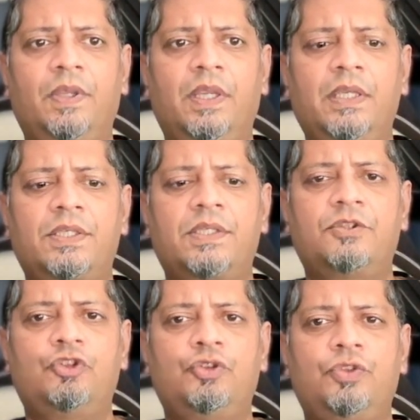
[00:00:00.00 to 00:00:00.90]

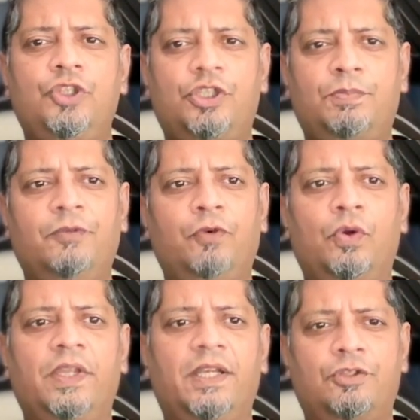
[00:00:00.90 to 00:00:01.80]
it's just
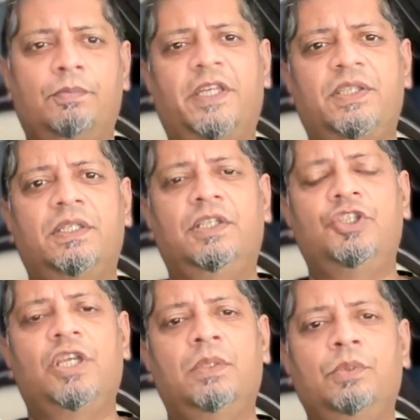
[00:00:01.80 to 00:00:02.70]
before that. So basically
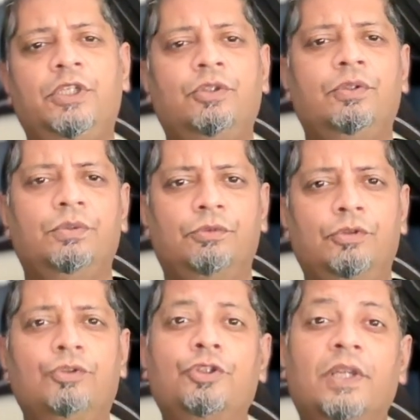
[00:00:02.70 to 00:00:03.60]
January through
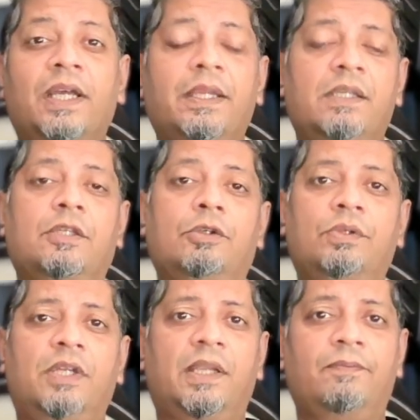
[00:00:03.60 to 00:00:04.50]
July is a
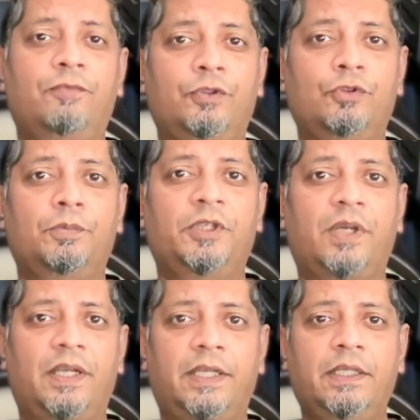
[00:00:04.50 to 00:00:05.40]
good time for you to be
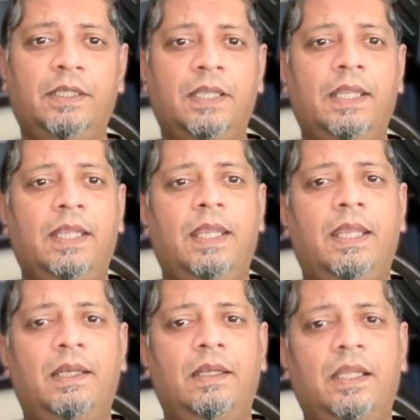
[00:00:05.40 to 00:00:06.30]
riding.
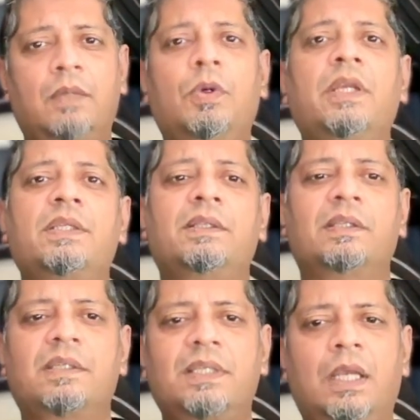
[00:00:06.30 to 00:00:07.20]
And likewise in
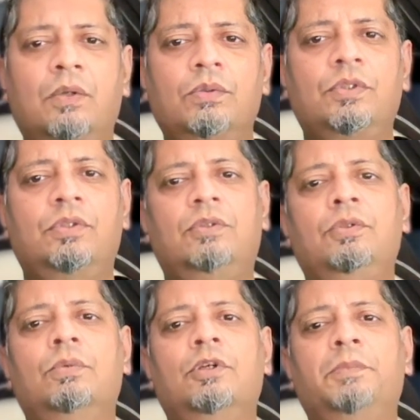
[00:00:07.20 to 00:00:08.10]
the south,
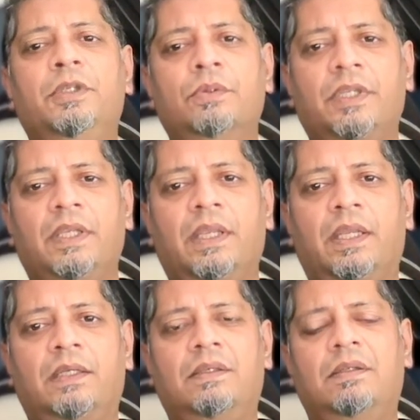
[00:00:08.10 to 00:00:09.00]
you want to be looking
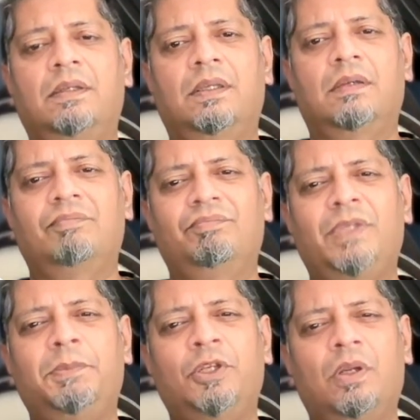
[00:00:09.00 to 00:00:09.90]
at
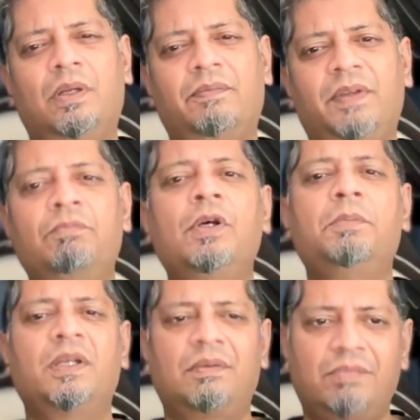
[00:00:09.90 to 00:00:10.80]
maybe not November,
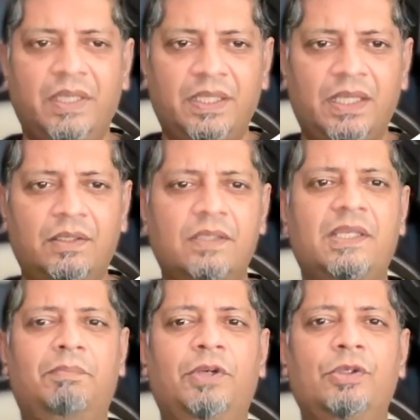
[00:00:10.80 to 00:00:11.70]
but again
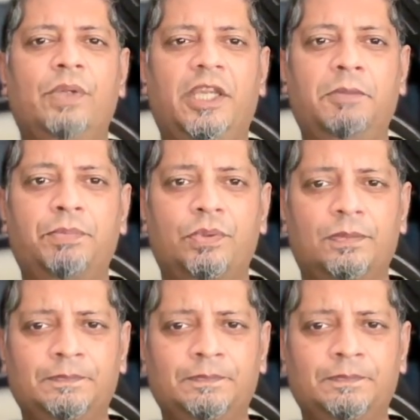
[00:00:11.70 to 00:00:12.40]
December to April.